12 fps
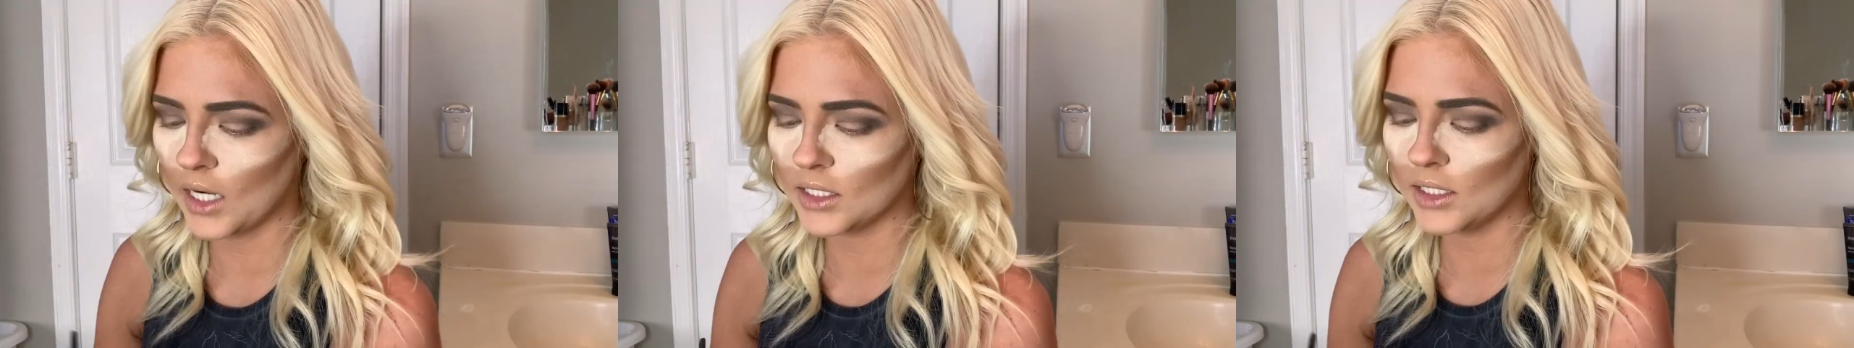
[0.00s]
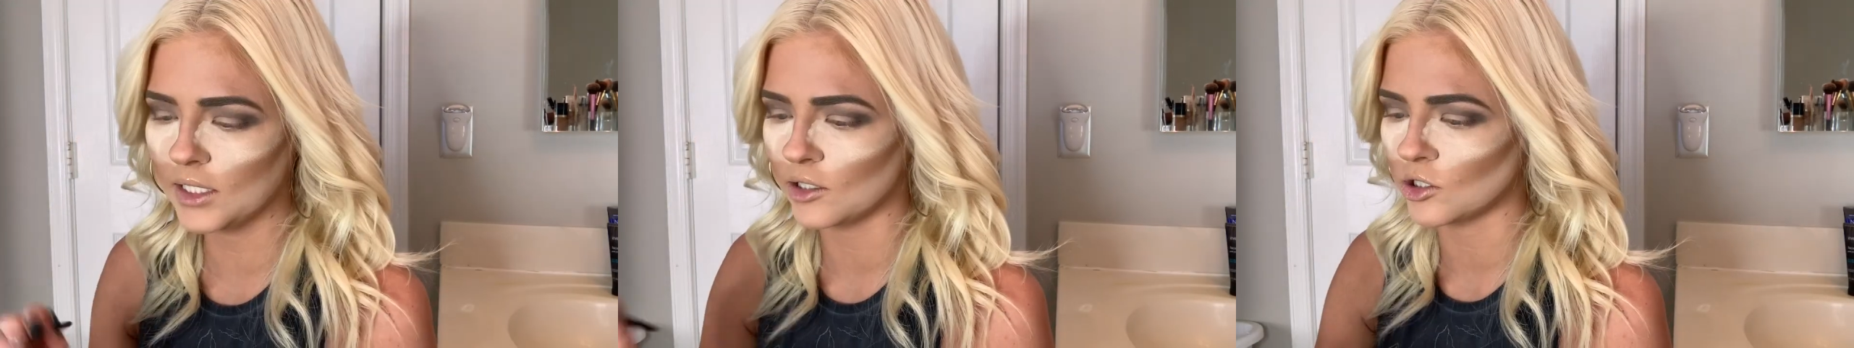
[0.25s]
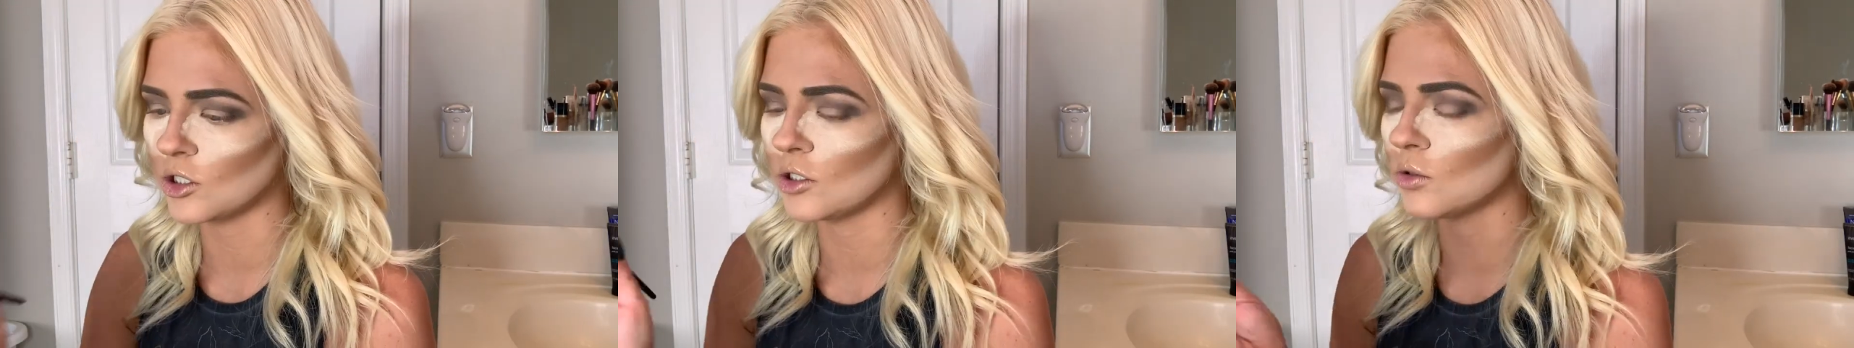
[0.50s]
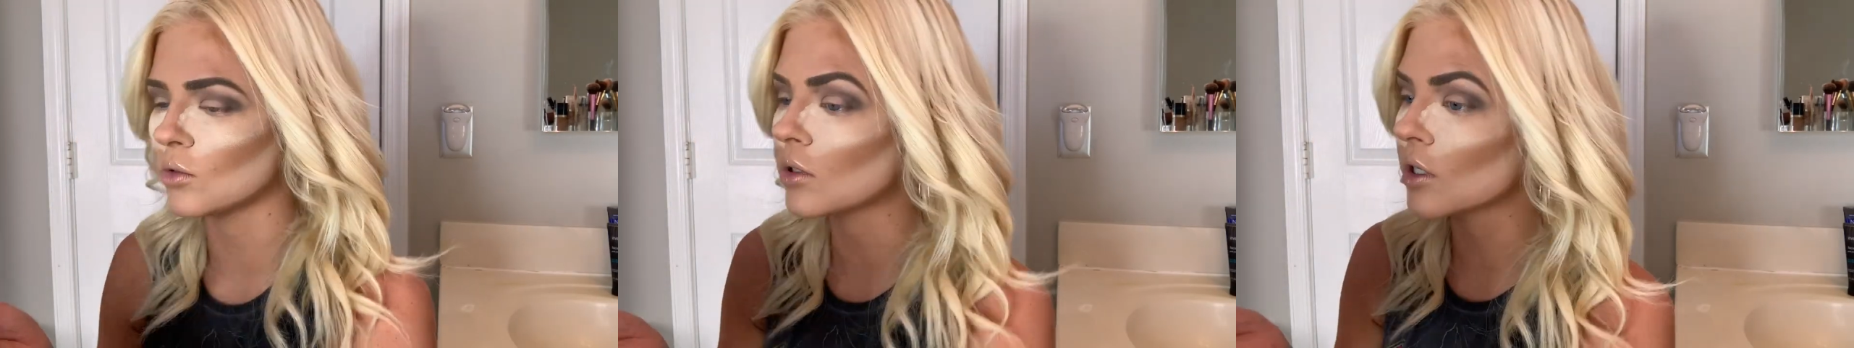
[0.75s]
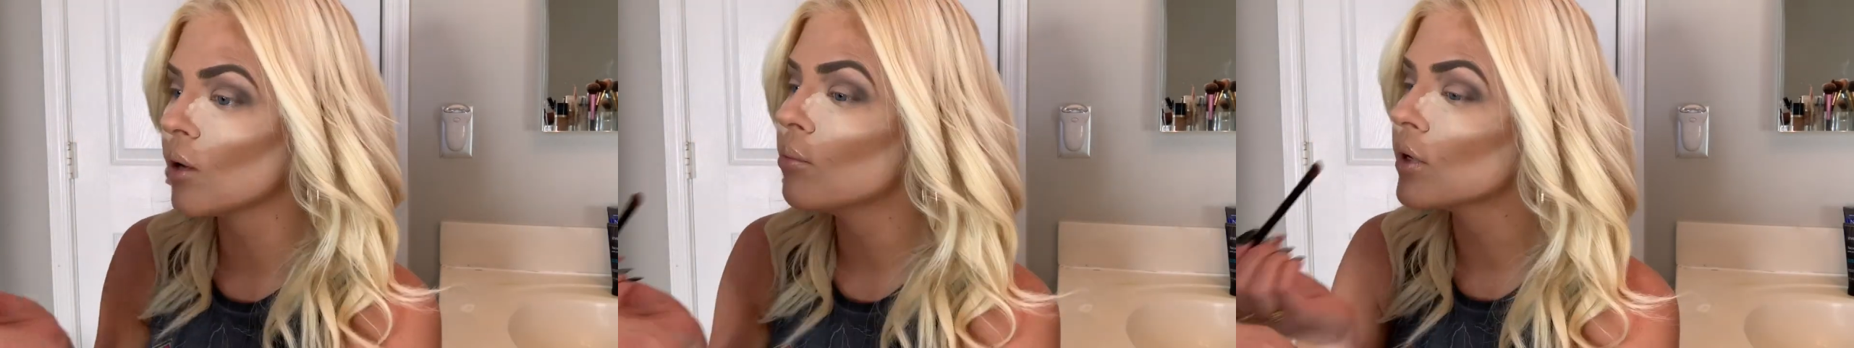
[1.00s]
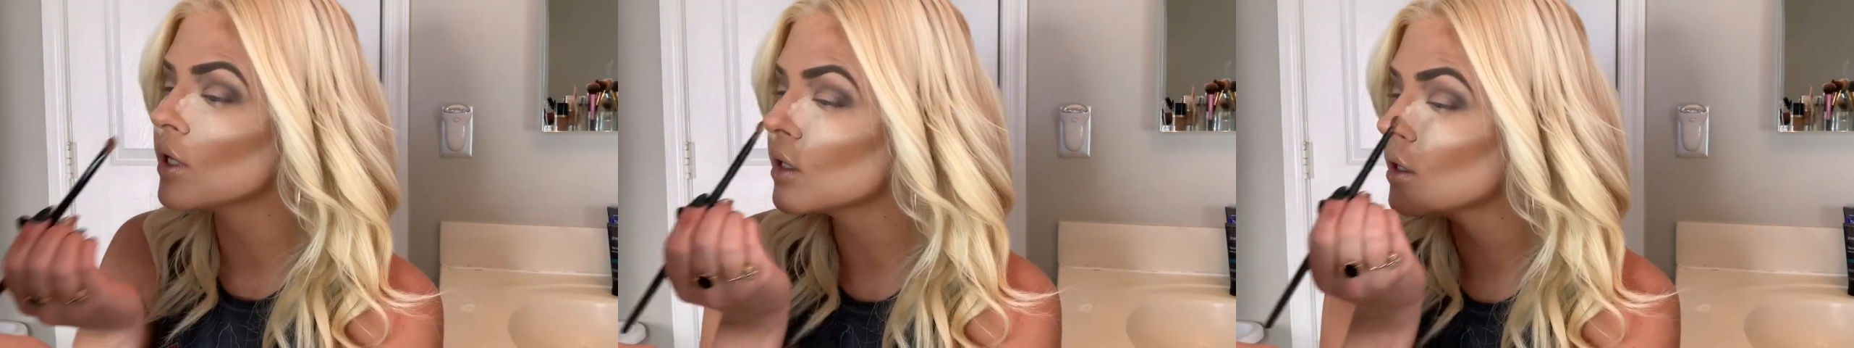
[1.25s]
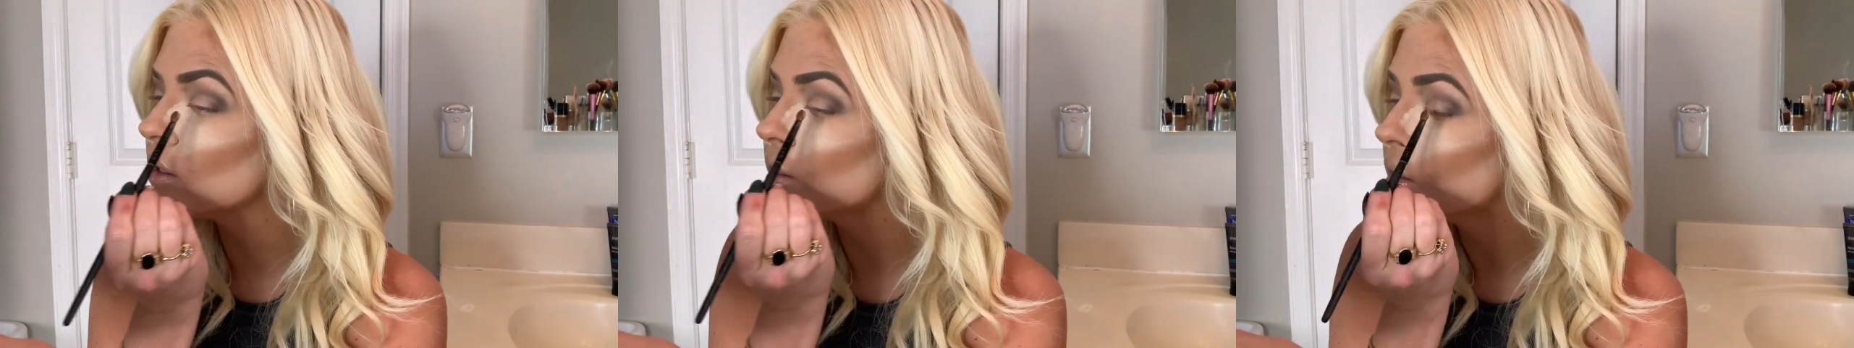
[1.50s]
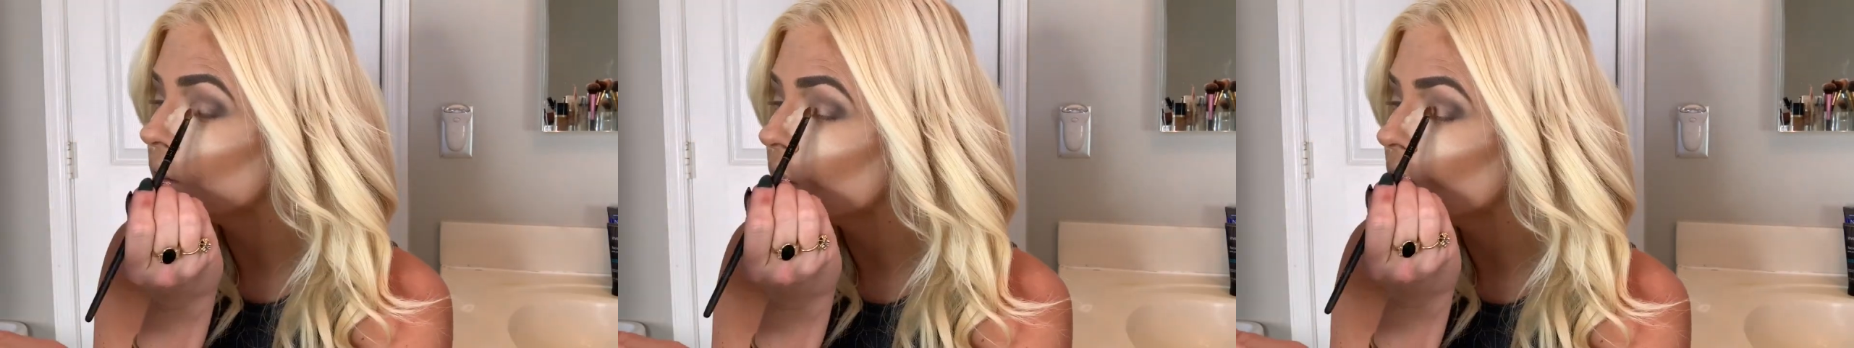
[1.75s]
did hear she sold her company.
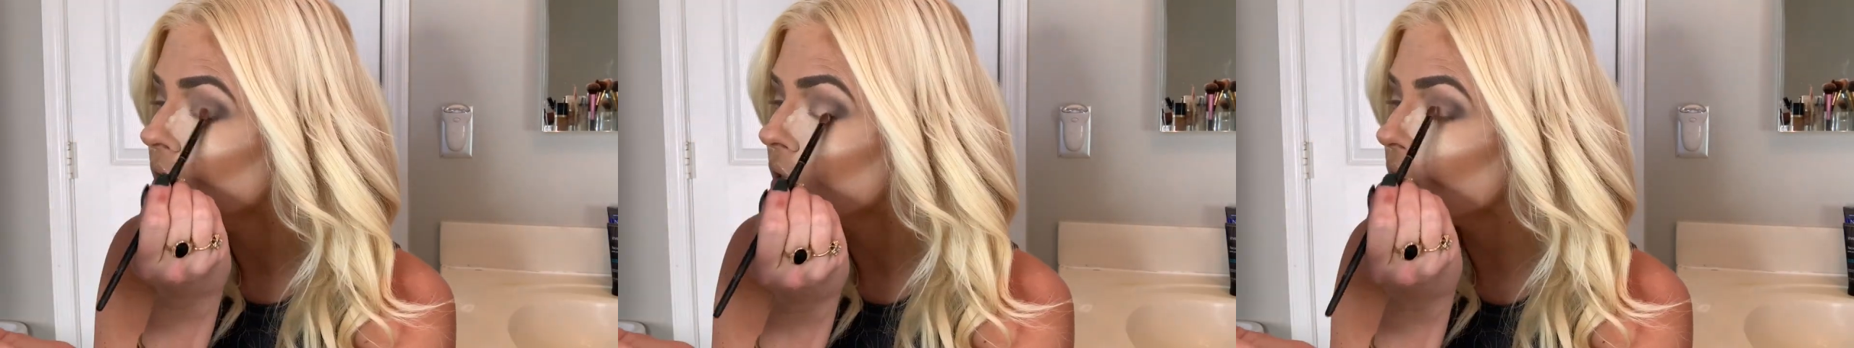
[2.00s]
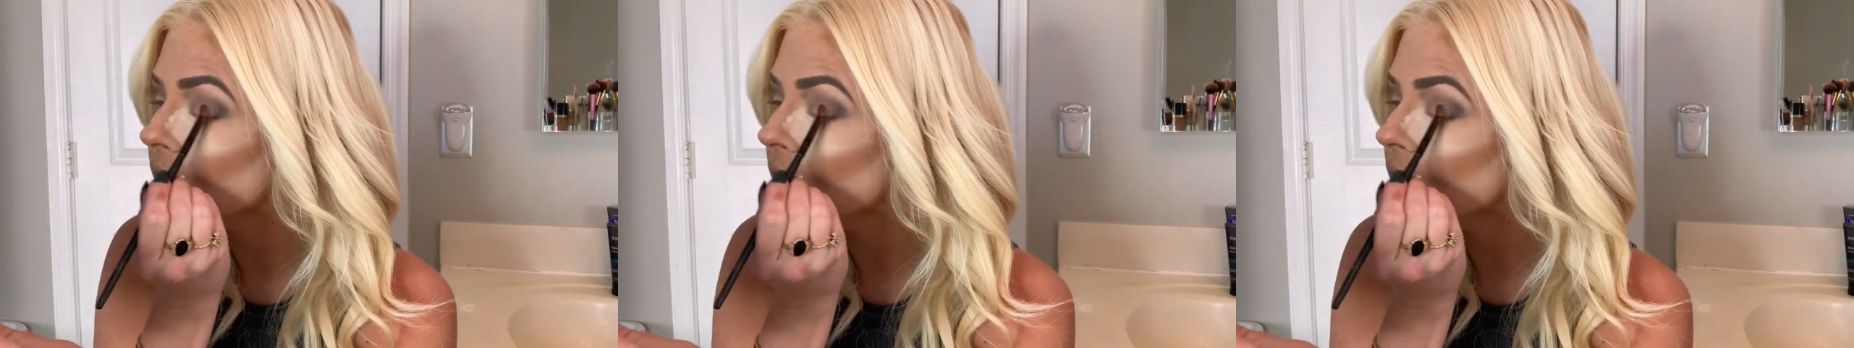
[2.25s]
And